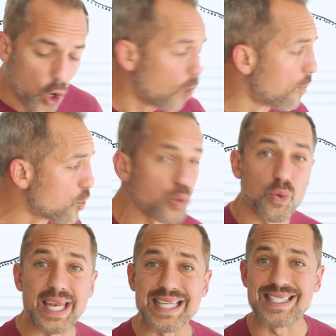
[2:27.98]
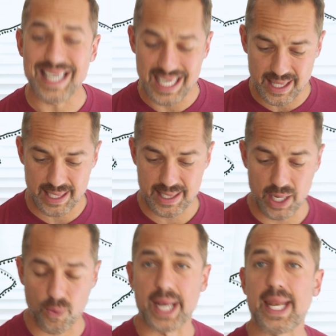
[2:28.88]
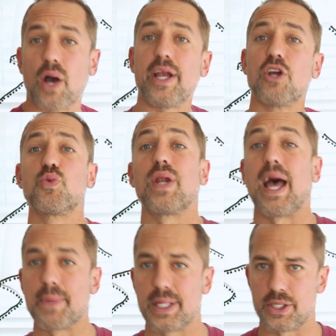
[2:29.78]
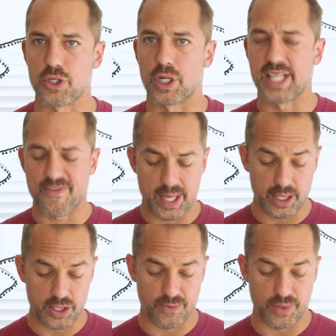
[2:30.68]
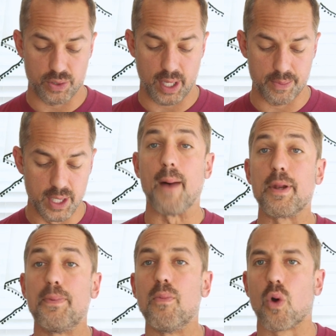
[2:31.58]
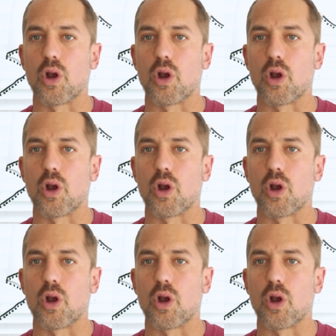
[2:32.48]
almost ready to eat this thing right now. Here's what I'm gonna do, because I've made this a few times. I'm gonna put more